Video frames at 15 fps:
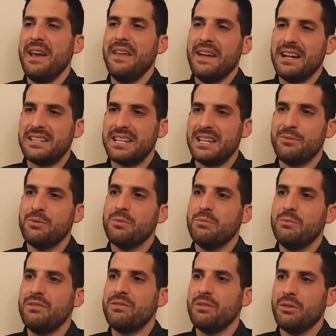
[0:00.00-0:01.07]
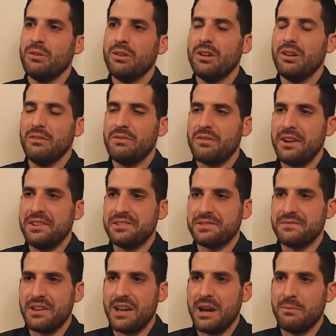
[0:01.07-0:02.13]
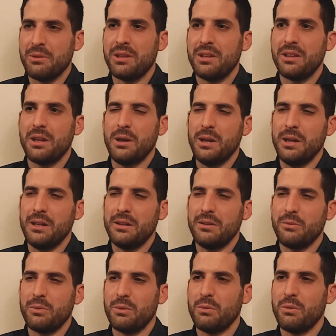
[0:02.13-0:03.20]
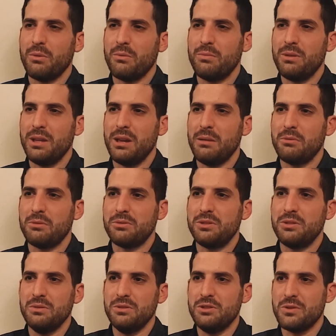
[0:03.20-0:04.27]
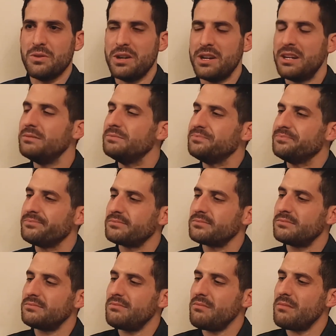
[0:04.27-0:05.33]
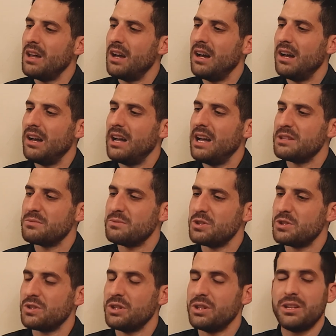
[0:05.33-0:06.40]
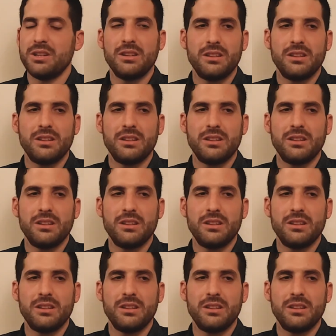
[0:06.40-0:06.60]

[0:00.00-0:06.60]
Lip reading: that table will be full of friends and family, and we will be able to enjoy it as we should.